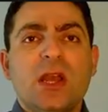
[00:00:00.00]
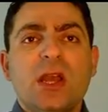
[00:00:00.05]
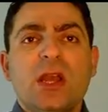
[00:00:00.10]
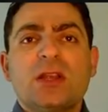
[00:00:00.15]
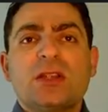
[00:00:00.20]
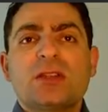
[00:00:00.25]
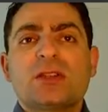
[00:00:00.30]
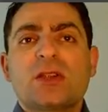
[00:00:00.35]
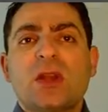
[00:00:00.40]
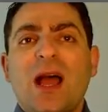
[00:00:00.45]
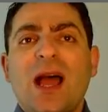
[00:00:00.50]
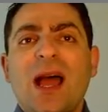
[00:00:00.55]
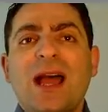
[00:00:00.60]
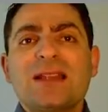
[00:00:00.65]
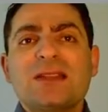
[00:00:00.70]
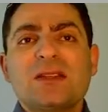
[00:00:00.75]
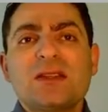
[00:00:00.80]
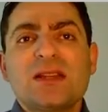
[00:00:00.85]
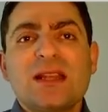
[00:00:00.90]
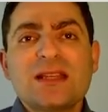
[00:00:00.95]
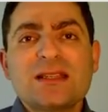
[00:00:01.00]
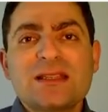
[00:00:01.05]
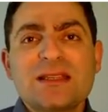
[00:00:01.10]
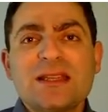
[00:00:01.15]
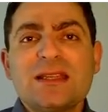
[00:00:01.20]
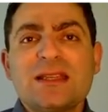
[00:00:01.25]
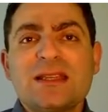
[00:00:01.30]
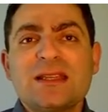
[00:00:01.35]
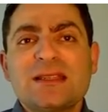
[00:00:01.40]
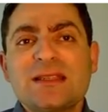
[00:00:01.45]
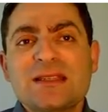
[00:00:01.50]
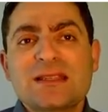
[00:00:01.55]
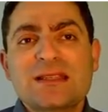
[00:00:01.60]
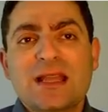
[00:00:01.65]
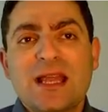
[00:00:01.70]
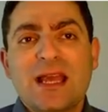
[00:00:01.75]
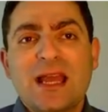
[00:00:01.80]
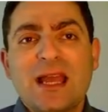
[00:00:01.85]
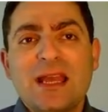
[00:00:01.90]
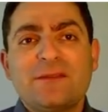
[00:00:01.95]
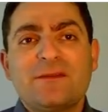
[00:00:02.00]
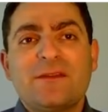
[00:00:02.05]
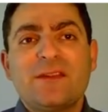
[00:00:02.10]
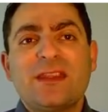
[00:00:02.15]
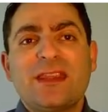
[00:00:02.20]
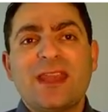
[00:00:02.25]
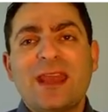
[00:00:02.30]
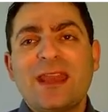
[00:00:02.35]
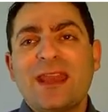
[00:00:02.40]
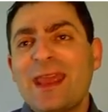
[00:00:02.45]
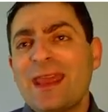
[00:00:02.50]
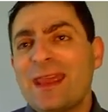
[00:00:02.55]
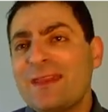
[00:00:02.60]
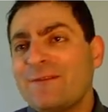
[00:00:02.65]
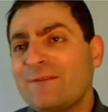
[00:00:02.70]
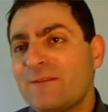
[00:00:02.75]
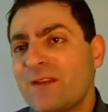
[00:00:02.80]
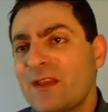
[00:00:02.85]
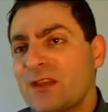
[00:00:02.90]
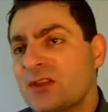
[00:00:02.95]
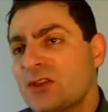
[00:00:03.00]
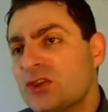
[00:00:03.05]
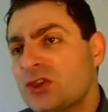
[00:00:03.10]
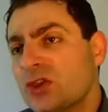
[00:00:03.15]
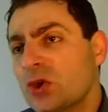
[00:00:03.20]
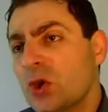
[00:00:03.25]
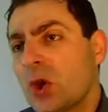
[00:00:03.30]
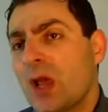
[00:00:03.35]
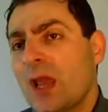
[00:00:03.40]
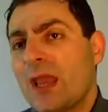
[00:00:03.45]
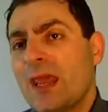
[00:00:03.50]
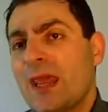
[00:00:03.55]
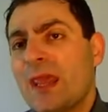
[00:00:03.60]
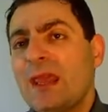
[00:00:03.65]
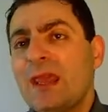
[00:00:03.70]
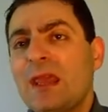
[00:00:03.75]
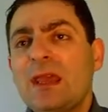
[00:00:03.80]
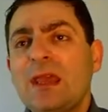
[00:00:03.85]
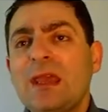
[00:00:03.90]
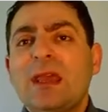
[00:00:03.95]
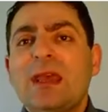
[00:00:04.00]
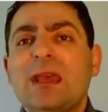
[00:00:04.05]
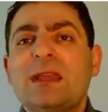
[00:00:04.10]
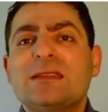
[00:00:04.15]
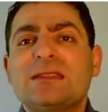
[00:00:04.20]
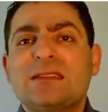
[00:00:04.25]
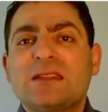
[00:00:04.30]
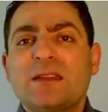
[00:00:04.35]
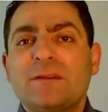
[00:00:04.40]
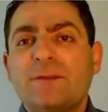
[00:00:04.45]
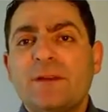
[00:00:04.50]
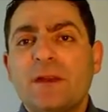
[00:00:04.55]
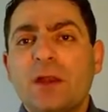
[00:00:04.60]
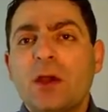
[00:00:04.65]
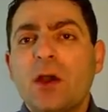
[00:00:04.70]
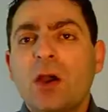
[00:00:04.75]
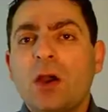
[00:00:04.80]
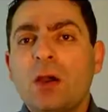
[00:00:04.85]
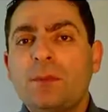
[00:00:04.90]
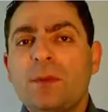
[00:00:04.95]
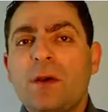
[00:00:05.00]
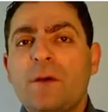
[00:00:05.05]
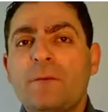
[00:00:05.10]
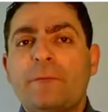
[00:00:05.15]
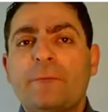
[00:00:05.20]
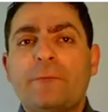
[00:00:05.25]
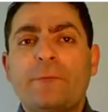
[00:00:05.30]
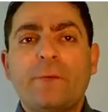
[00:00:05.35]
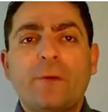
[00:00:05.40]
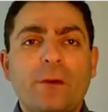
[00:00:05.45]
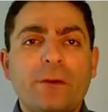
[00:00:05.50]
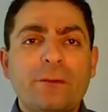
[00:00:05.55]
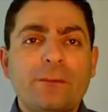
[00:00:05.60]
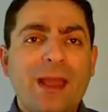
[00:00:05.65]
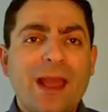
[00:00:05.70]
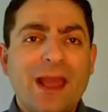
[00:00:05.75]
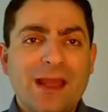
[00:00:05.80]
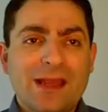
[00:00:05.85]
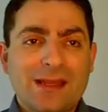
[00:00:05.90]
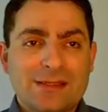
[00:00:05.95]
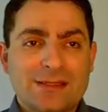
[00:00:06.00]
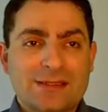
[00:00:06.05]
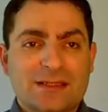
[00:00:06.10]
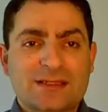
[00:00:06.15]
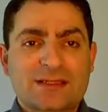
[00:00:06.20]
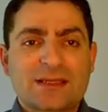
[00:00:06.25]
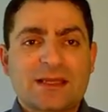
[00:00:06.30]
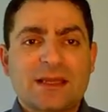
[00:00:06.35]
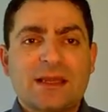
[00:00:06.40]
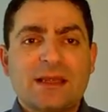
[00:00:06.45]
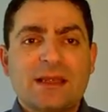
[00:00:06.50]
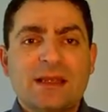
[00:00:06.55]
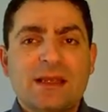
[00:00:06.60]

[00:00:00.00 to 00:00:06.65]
So as you can see in this slide, we can eventually develop four masks.